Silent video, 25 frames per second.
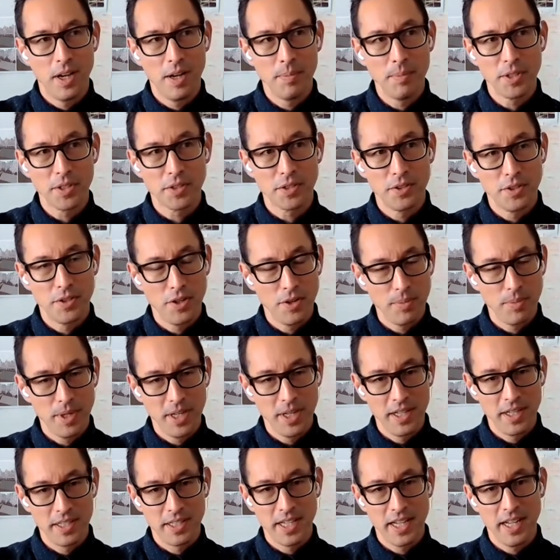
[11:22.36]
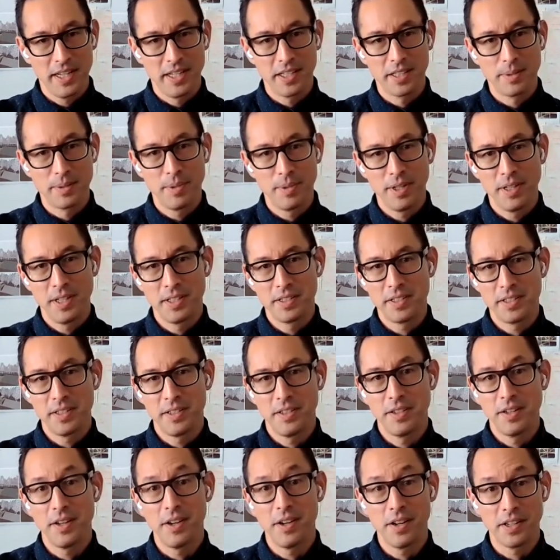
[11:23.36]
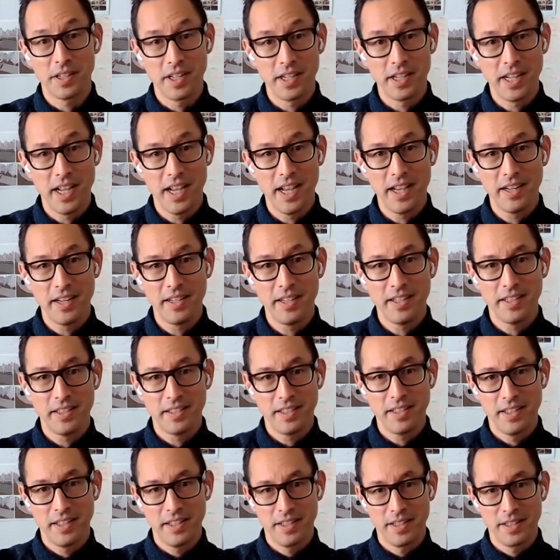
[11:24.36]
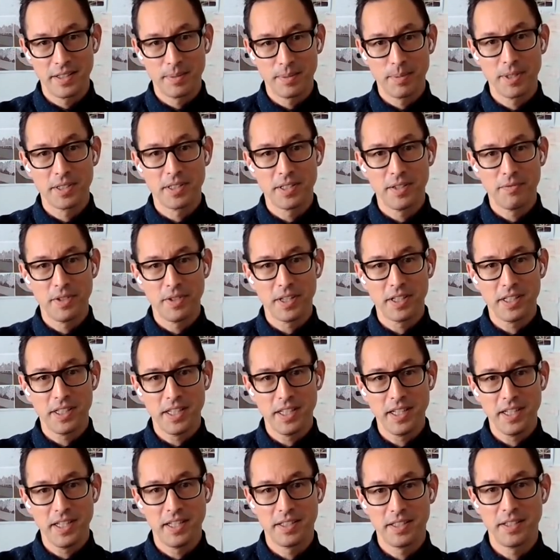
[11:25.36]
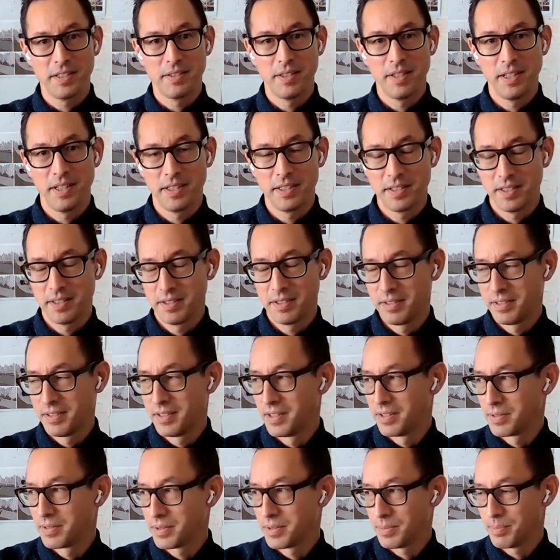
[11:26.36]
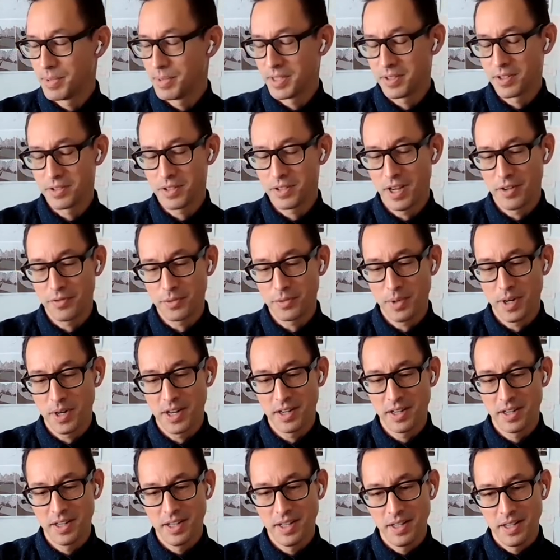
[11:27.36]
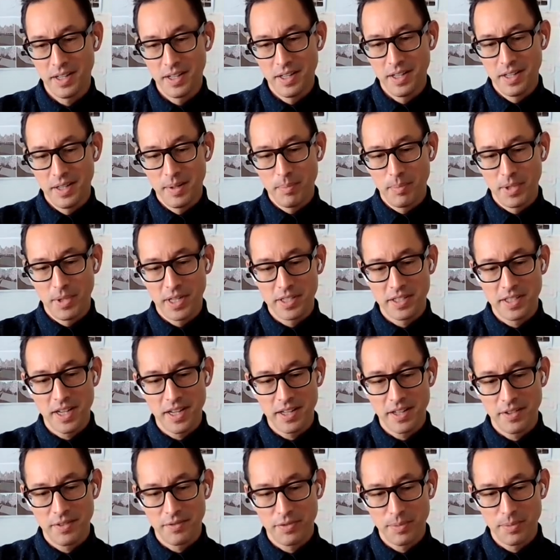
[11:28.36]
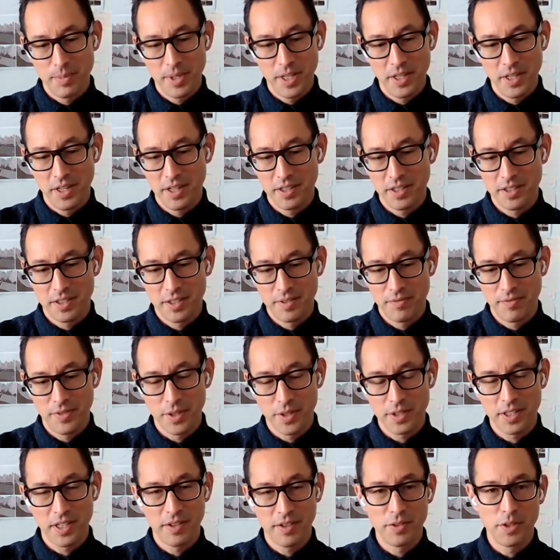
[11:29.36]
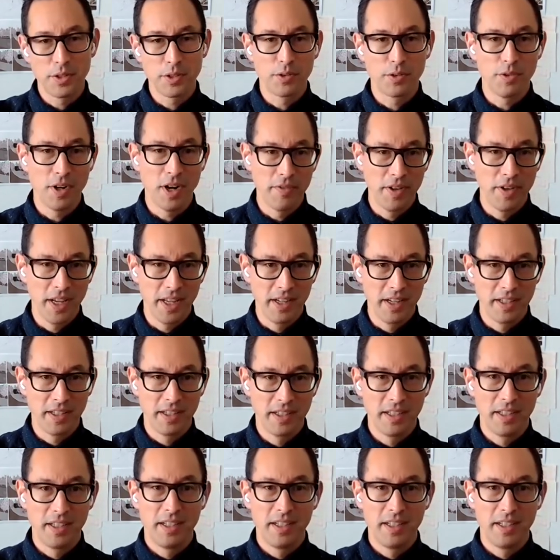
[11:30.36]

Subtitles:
Almost nobody has had experience in ArchiCAD specifically as a piece of software. But it's not unfamiliar to folks that have used Revit.